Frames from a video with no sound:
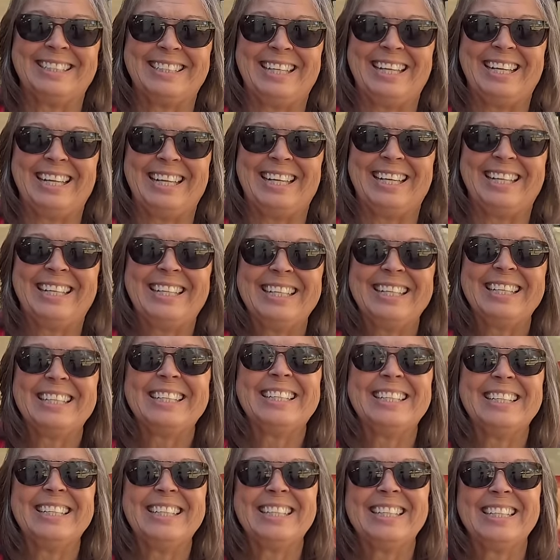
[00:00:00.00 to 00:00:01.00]

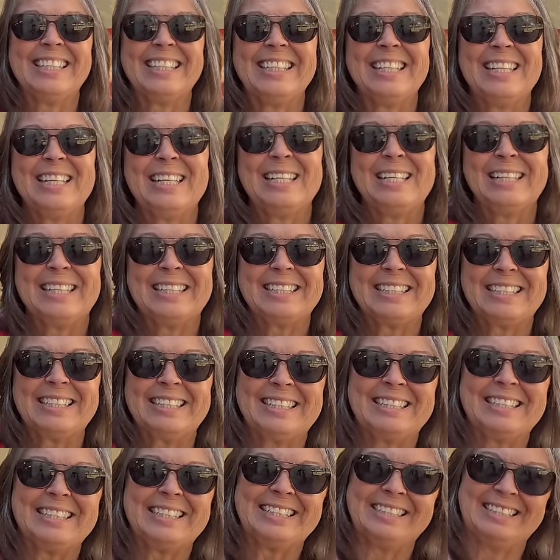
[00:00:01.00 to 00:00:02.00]

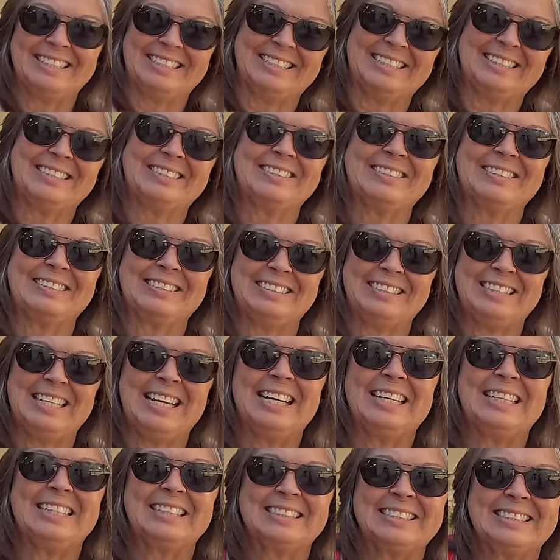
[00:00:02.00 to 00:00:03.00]

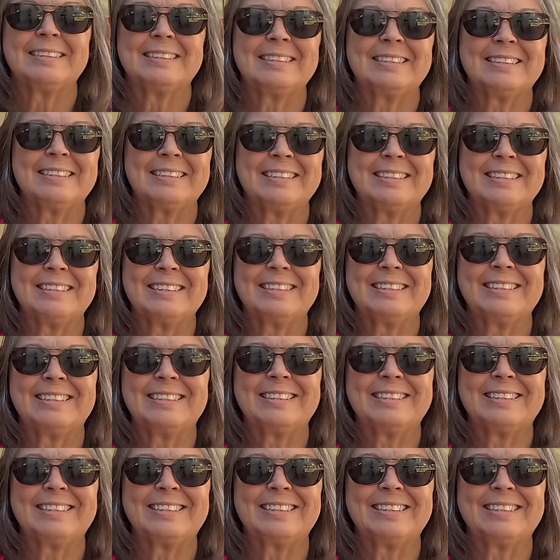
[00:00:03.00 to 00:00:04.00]

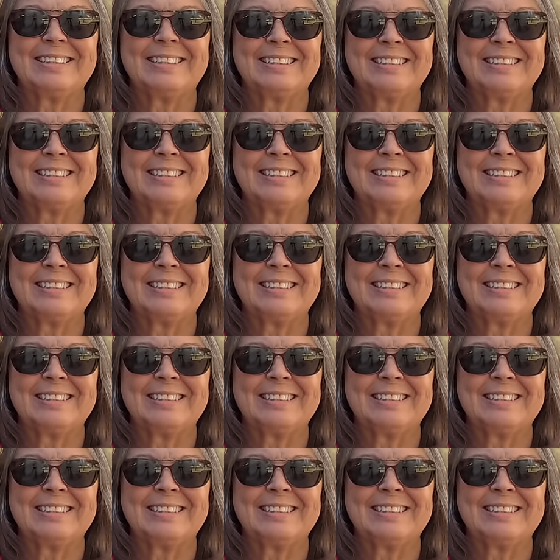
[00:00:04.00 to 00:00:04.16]
No words are spoken by the person on screen.